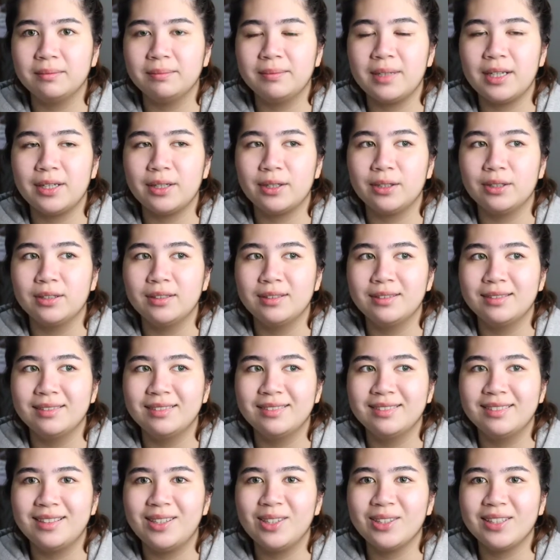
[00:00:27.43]
Pero
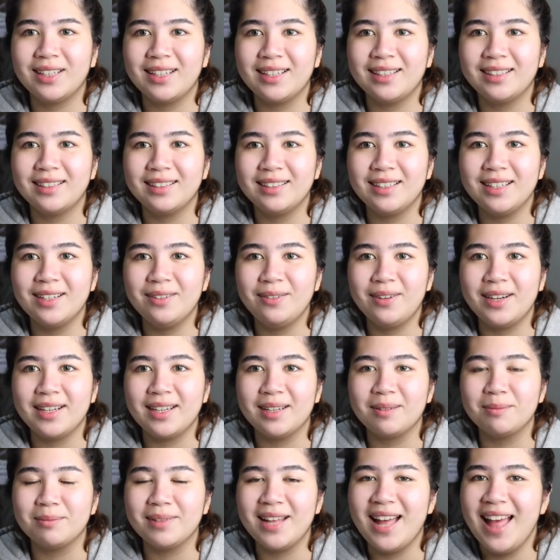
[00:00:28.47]
okay, here I
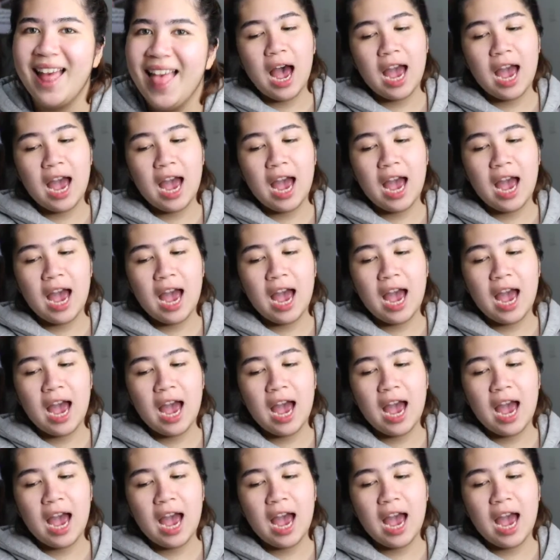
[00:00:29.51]
am.